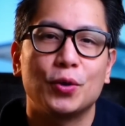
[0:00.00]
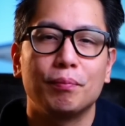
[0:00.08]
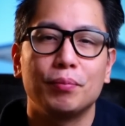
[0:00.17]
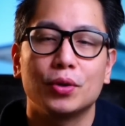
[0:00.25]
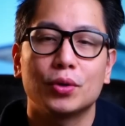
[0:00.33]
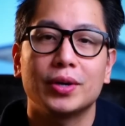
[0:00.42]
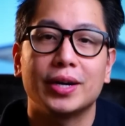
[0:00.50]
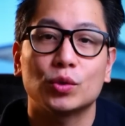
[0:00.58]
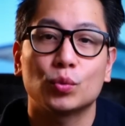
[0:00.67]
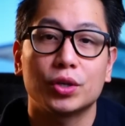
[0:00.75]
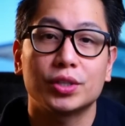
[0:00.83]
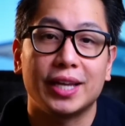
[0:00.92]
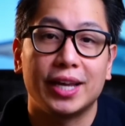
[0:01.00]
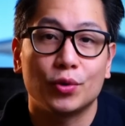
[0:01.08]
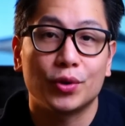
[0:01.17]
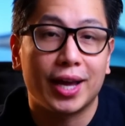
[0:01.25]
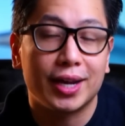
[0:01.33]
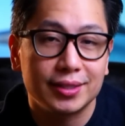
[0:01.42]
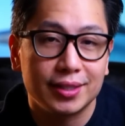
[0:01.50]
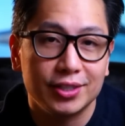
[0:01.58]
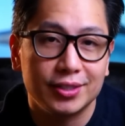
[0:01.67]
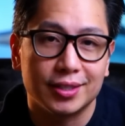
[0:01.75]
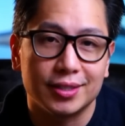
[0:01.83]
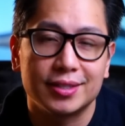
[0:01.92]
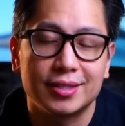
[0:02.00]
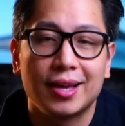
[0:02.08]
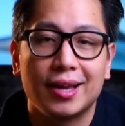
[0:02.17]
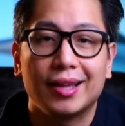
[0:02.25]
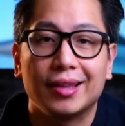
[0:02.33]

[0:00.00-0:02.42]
computer networks in organizations.